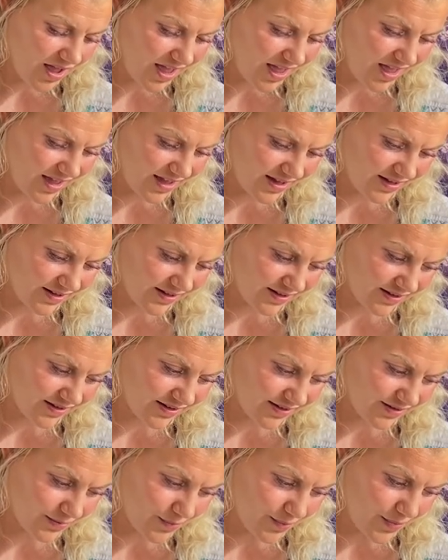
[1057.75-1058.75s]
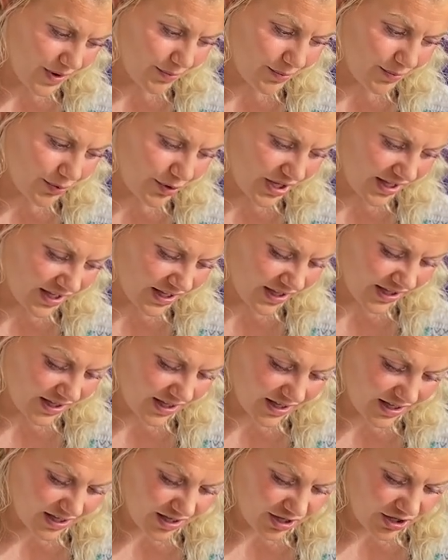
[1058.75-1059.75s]
And by
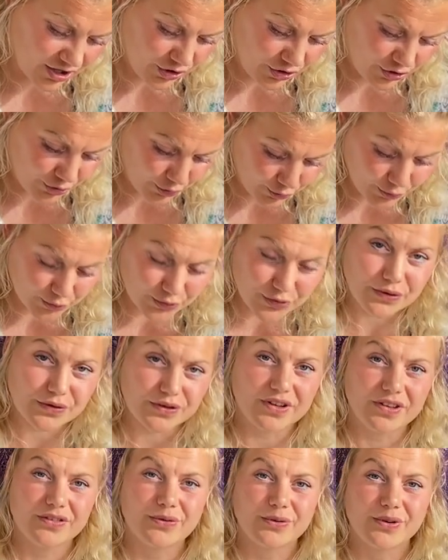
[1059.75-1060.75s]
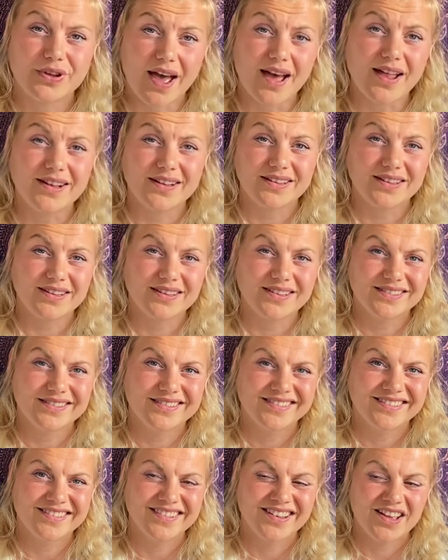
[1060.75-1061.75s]
bringing you to this reality,
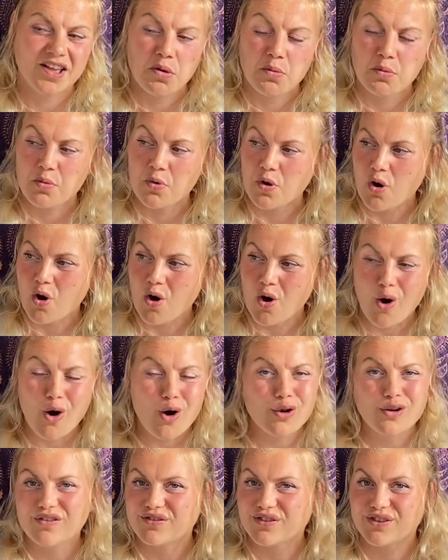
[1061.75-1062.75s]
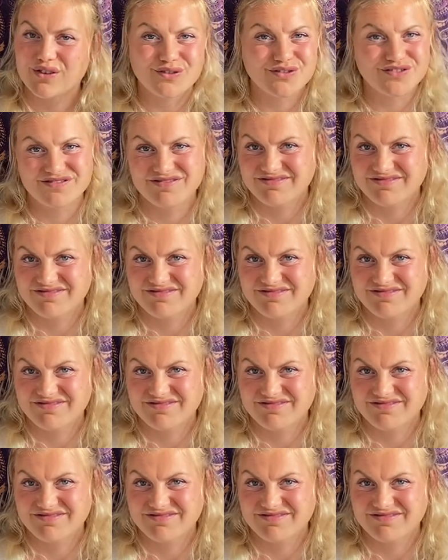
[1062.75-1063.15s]
all of you,